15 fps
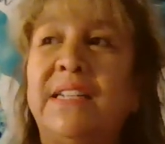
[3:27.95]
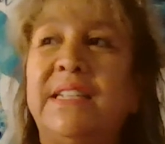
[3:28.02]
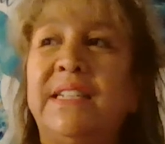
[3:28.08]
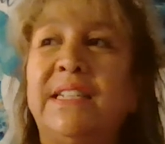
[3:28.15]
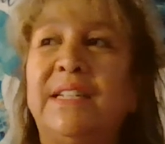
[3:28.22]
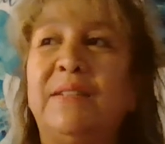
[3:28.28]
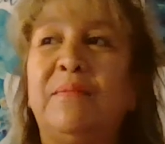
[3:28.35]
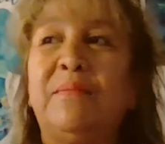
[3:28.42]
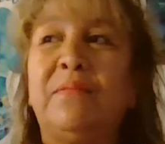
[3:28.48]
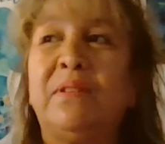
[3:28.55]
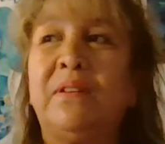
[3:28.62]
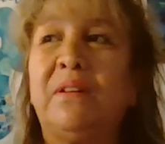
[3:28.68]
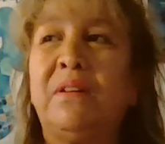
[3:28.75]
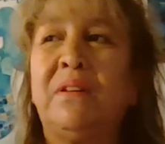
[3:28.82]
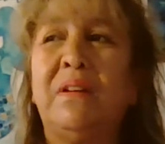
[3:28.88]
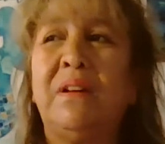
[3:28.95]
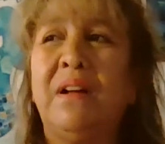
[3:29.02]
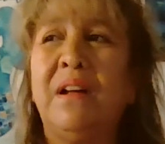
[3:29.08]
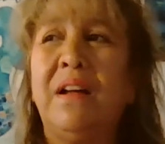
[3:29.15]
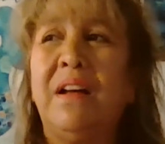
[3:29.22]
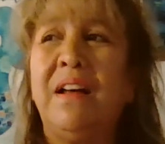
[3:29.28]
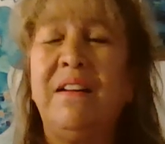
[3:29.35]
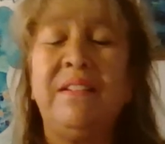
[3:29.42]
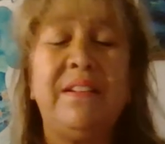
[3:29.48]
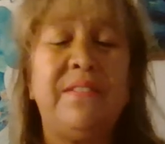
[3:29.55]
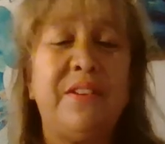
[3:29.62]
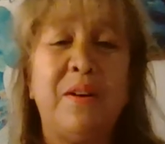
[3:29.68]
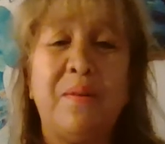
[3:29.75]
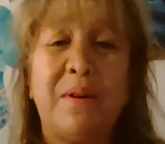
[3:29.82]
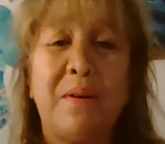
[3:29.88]
And I don't
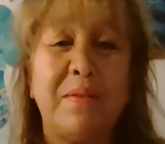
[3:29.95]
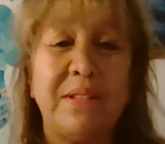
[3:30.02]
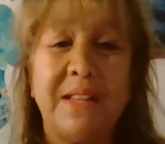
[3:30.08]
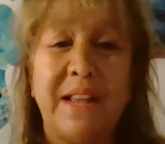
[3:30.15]
even know what I was